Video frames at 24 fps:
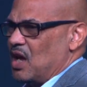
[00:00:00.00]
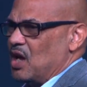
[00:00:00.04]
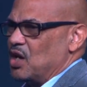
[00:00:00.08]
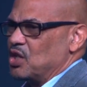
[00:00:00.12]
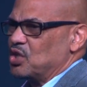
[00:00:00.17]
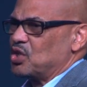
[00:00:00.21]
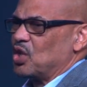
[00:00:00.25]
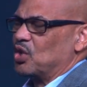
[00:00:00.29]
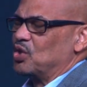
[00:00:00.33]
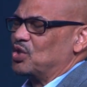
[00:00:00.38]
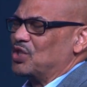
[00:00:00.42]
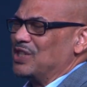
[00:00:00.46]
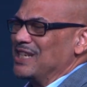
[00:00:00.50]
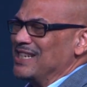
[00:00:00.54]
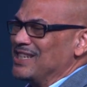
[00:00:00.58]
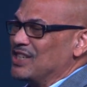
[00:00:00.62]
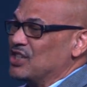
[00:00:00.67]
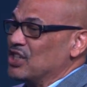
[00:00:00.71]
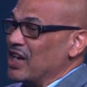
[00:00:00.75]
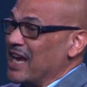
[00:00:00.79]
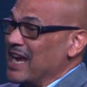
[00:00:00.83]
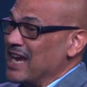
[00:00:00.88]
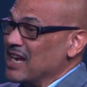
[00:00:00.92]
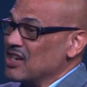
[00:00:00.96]
So she
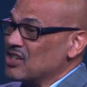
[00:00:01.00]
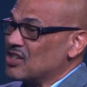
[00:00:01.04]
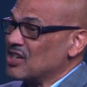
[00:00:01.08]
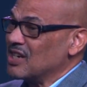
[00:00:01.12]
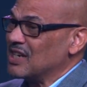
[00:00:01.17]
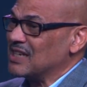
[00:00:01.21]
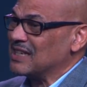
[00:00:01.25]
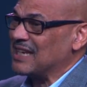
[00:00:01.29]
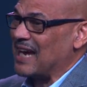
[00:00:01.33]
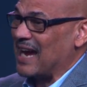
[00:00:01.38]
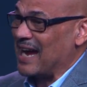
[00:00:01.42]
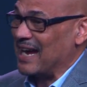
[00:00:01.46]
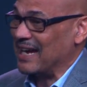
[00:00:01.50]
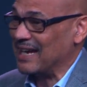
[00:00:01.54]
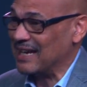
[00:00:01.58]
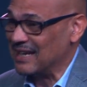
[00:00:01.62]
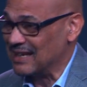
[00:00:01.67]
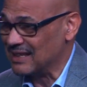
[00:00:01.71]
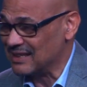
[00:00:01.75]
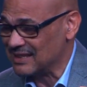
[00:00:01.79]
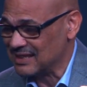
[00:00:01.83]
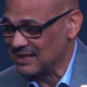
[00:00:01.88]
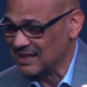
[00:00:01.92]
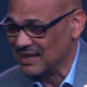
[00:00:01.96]
changed her
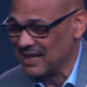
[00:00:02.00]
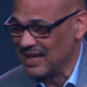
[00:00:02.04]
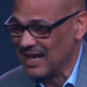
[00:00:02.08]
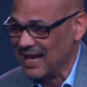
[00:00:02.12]
diet